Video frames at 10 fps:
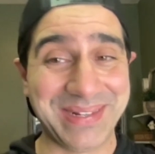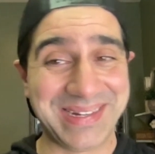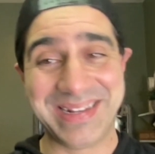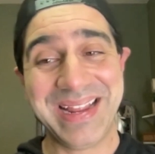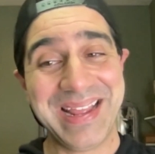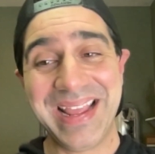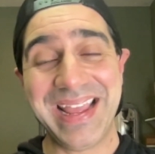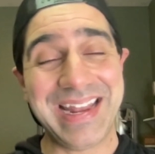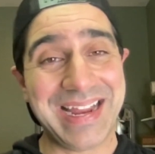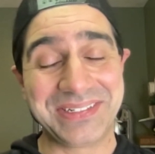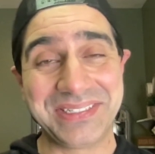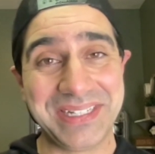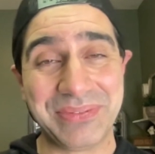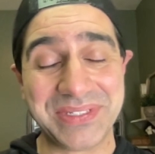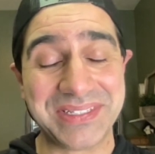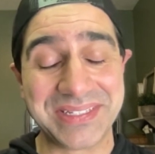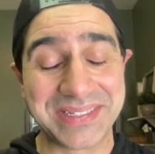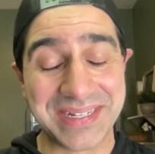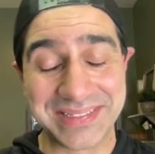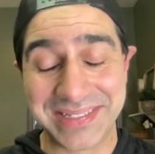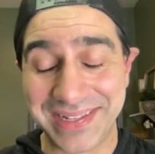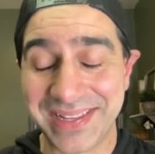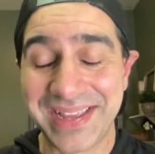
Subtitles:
but it actually was disgusting.